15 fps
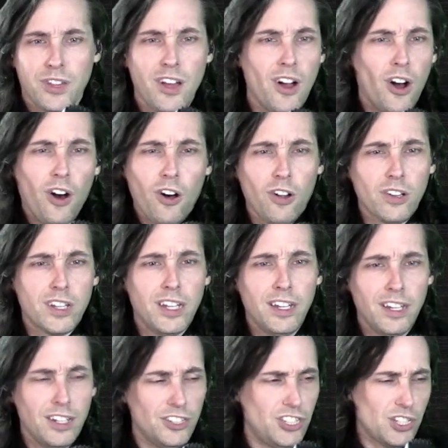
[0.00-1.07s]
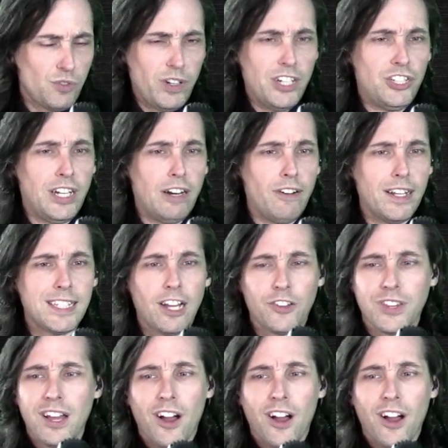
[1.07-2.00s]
Hulk just regenerates health.